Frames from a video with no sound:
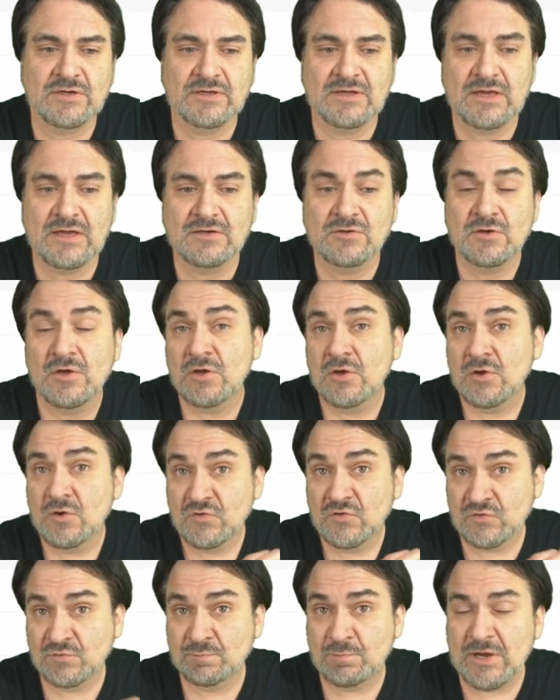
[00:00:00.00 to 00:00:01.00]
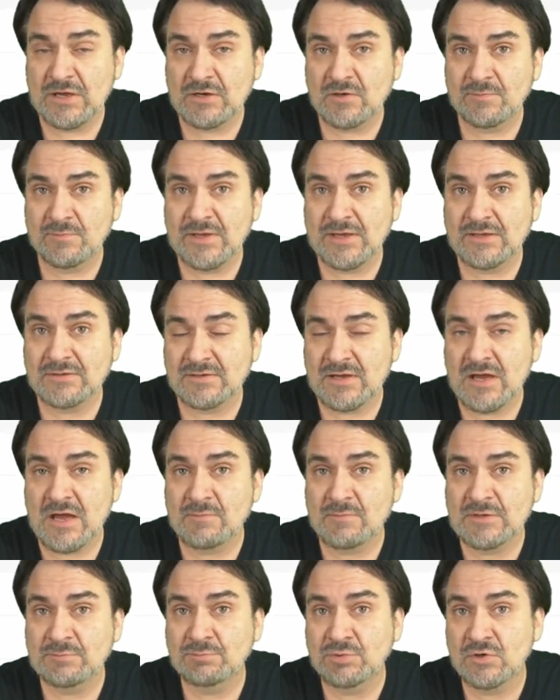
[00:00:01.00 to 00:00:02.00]
Again, Spider Man
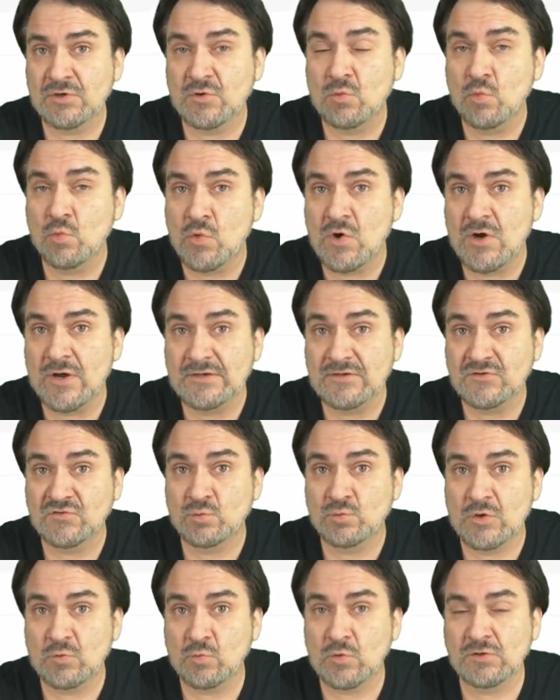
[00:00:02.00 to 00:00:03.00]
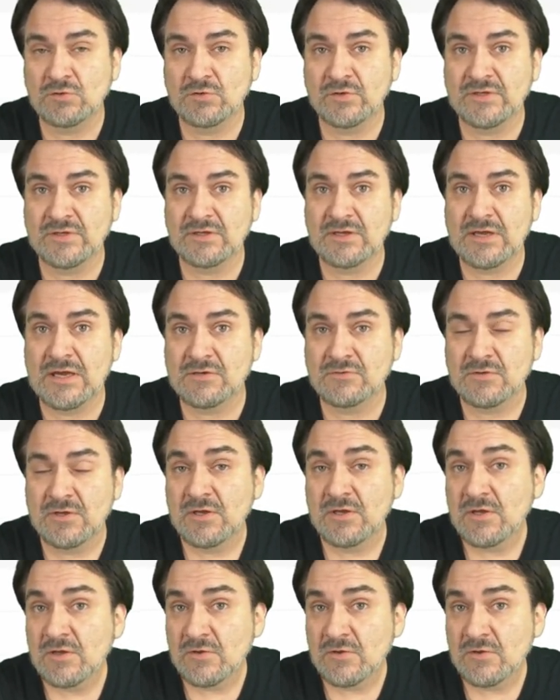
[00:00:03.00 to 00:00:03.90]
Comic Book 1 is what we're looking at